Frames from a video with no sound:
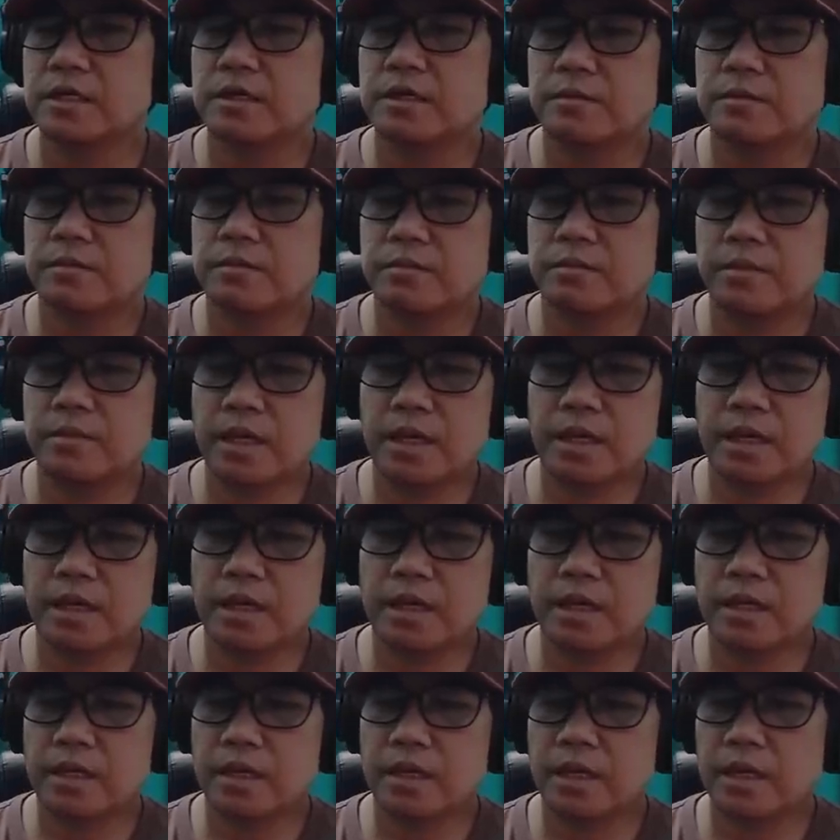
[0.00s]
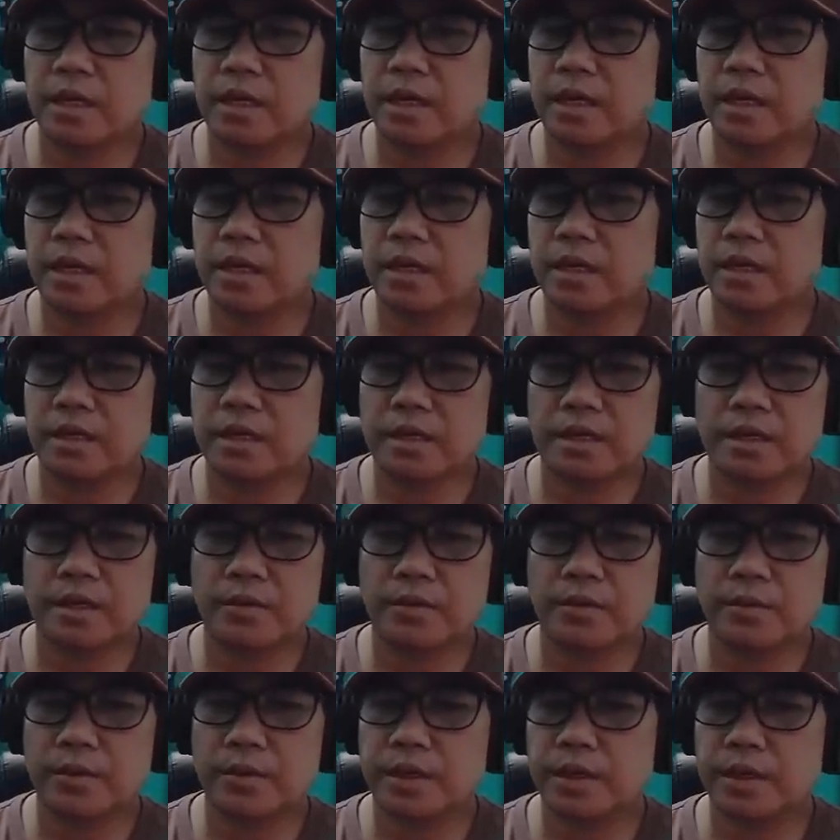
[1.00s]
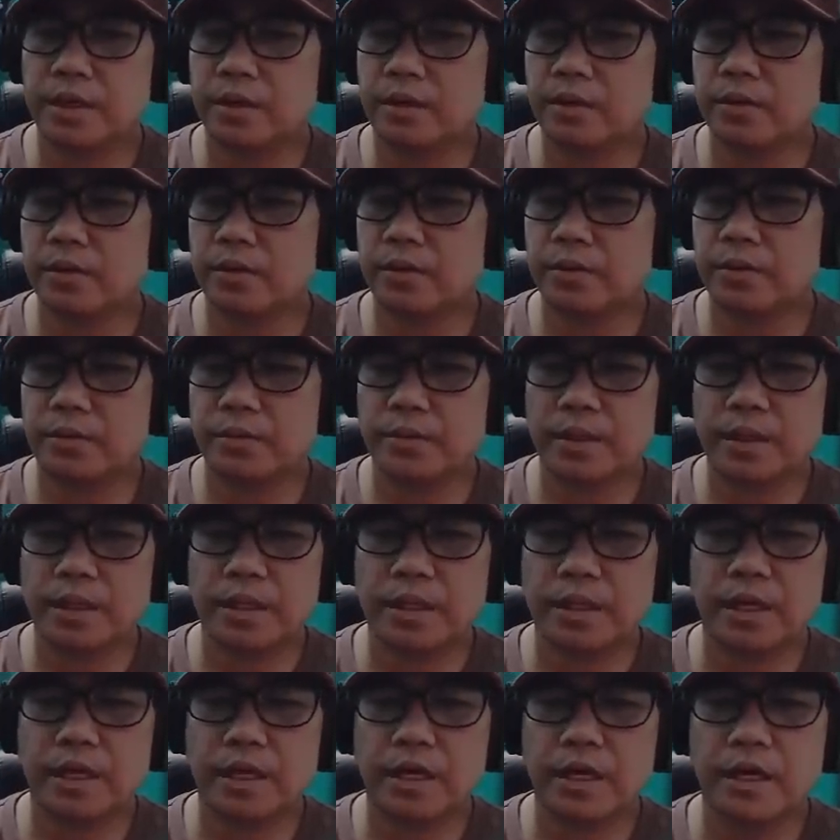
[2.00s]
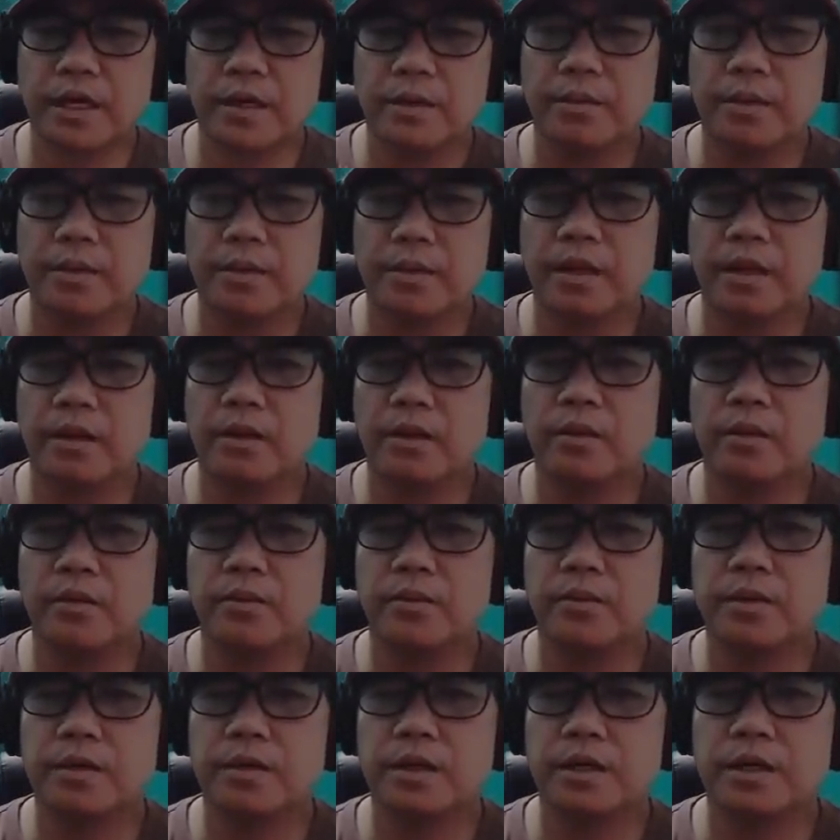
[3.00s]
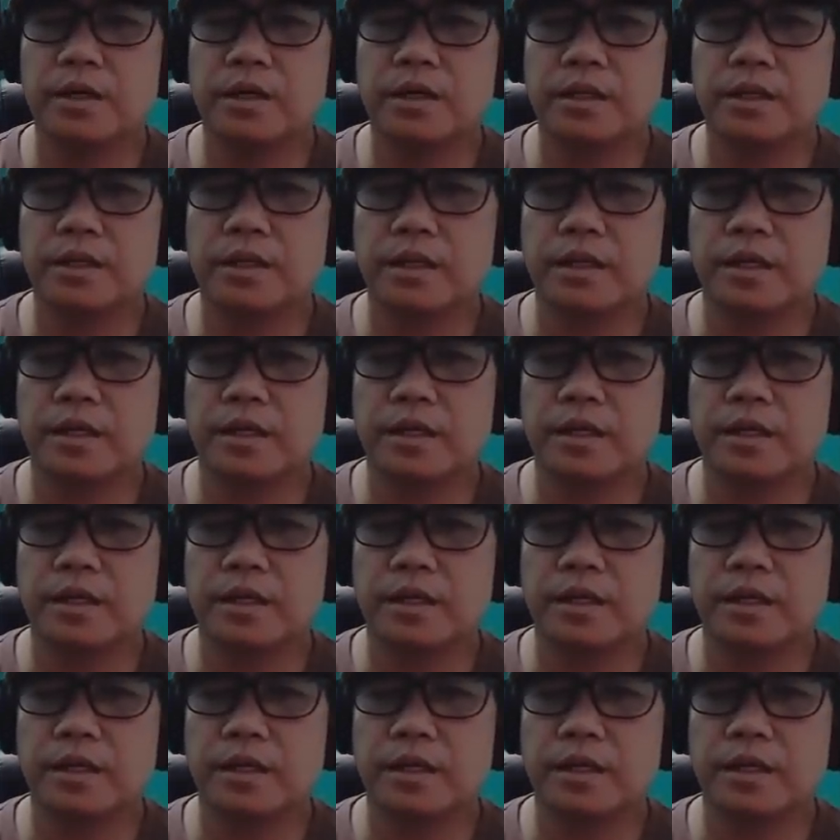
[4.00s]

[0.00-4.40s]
main, and here we go. We have hello world in